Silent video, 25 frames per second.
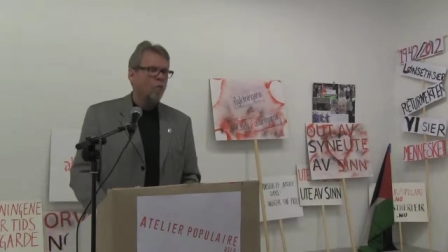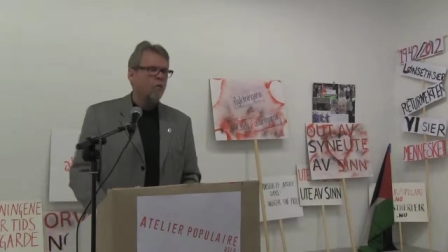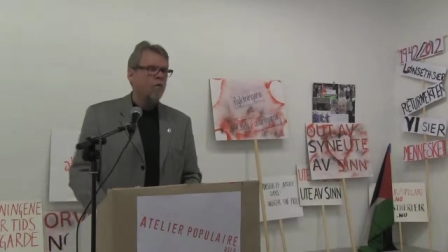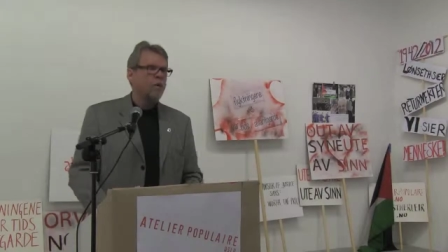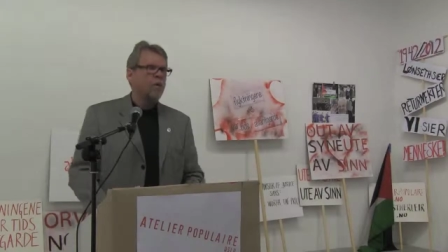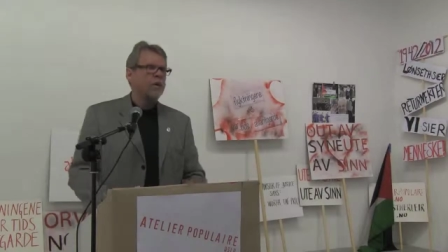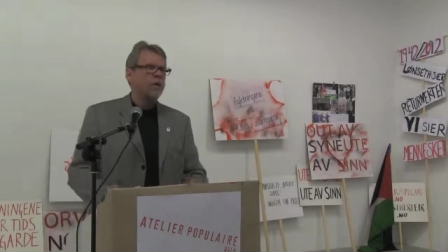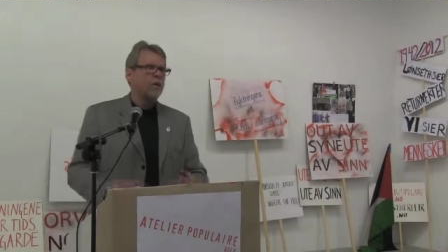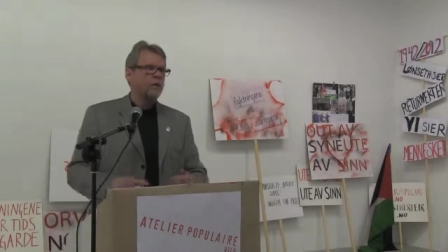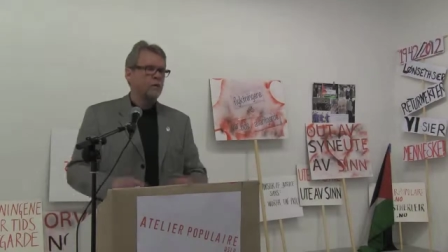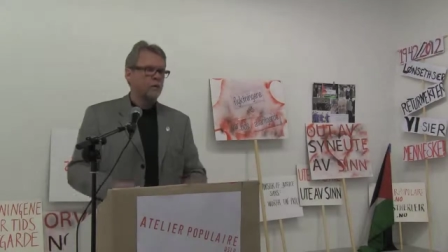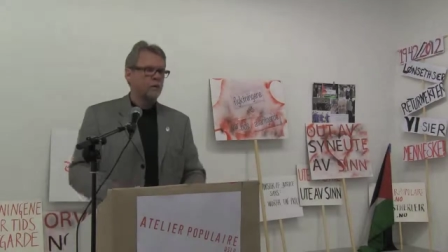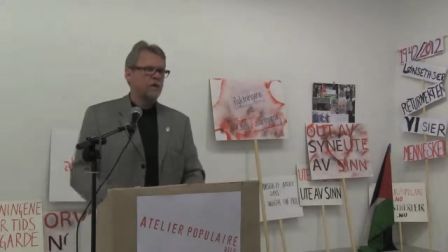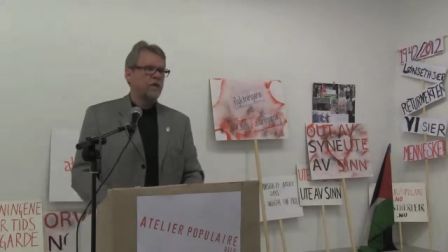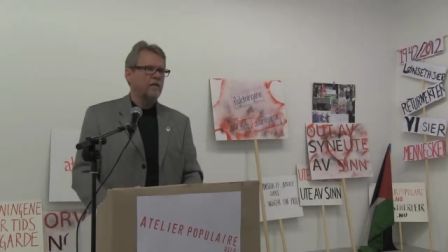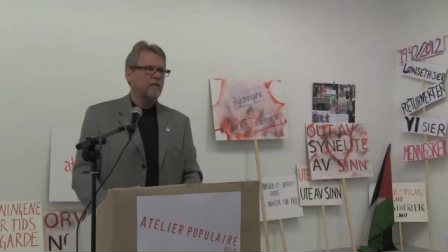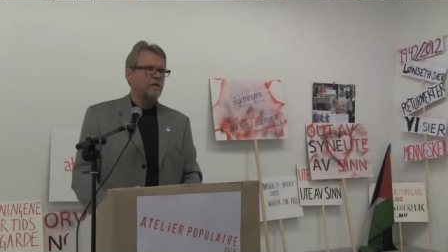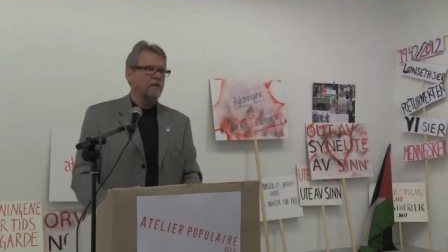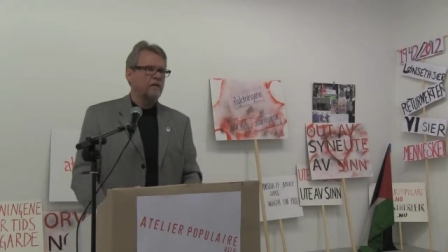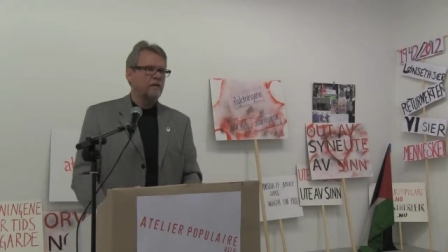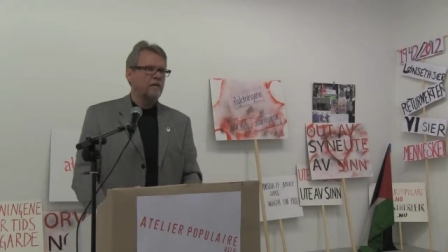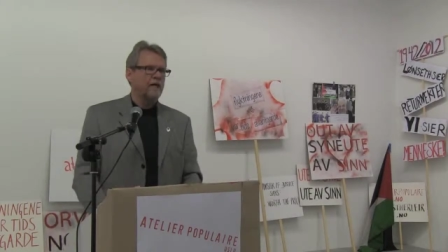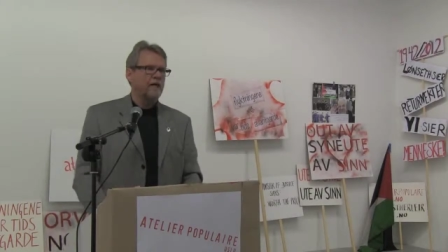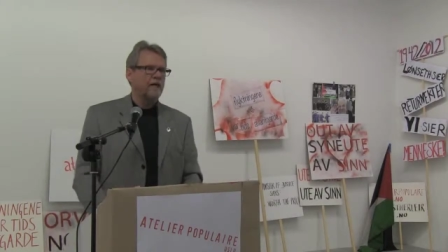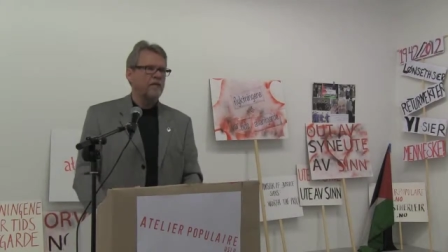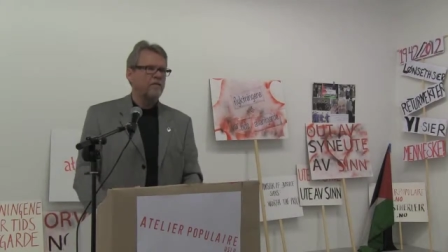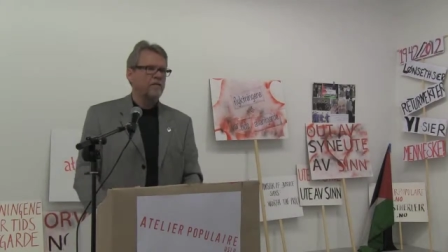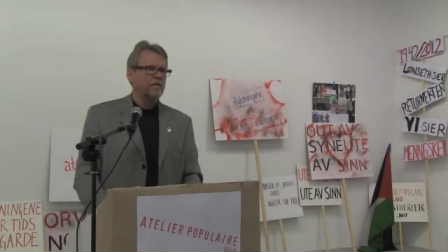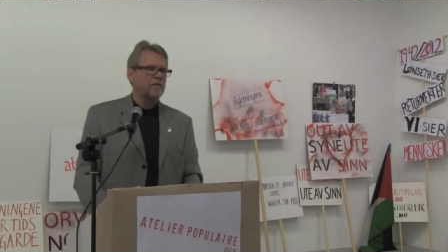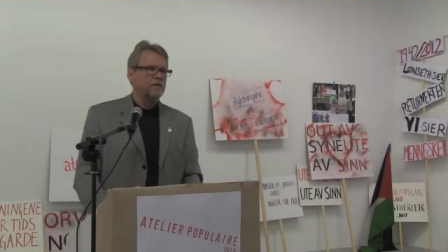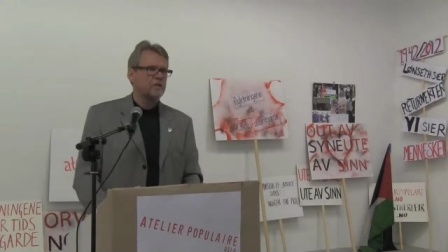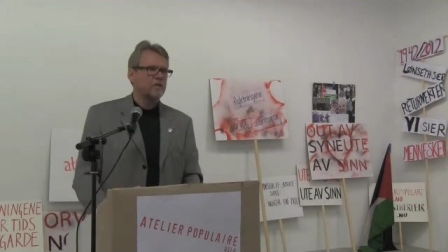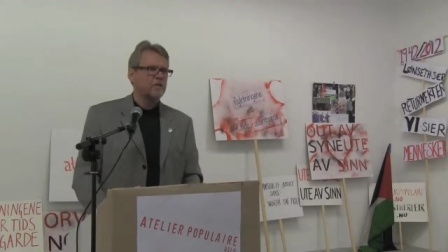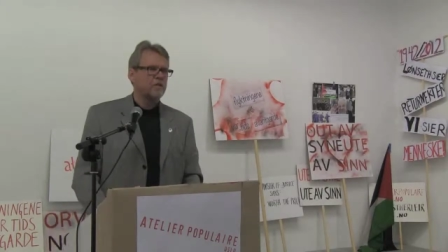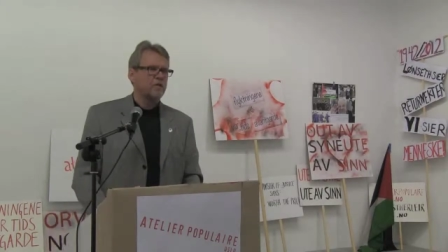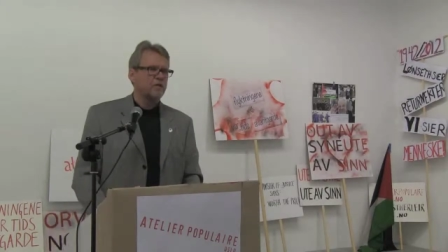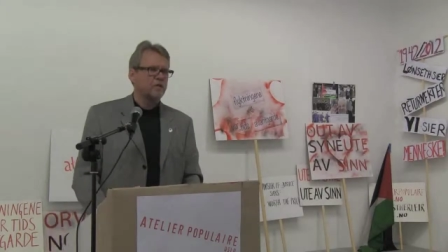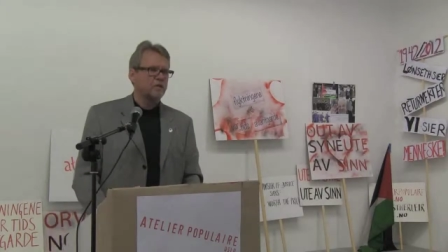we are not having the
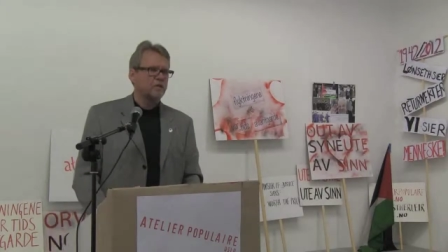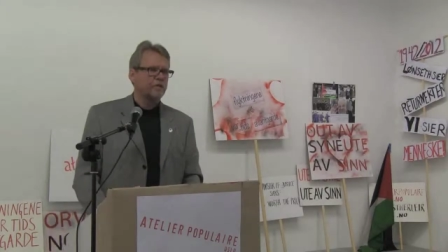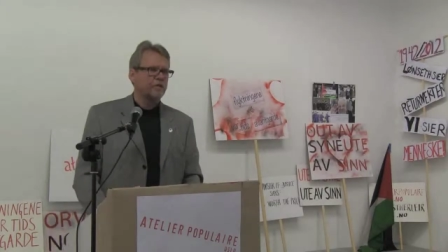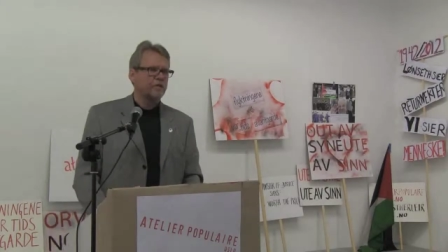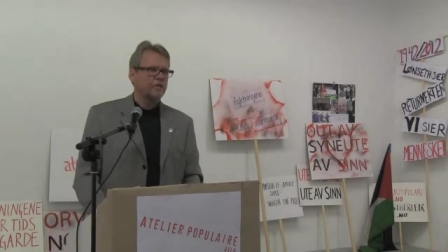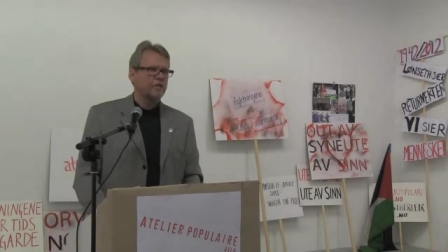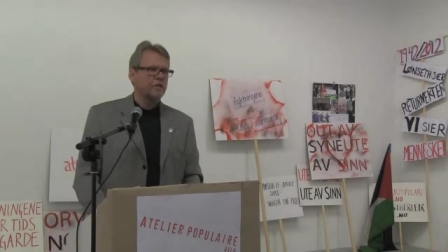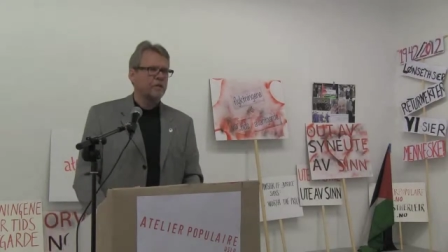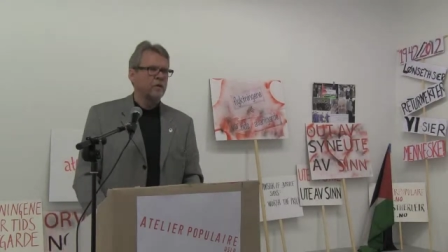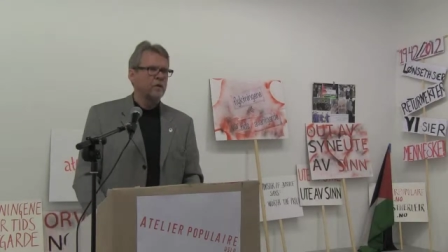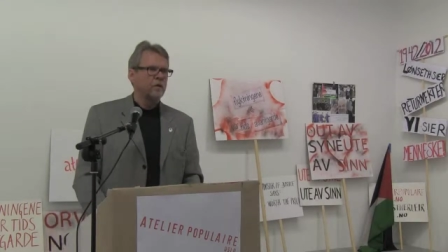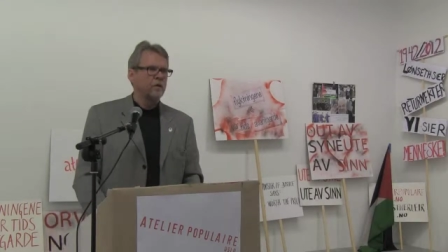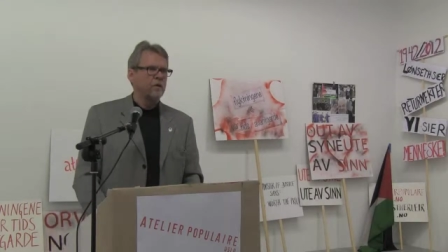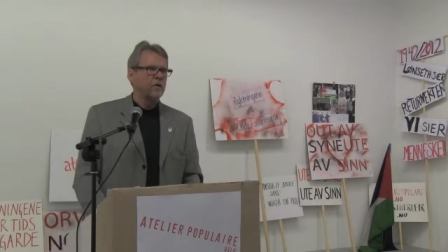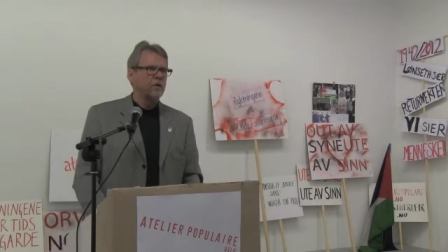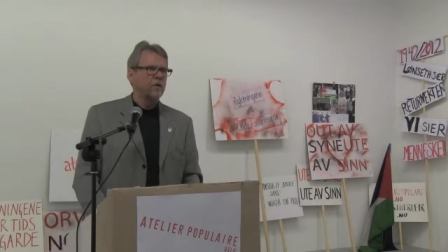heaviest burdens.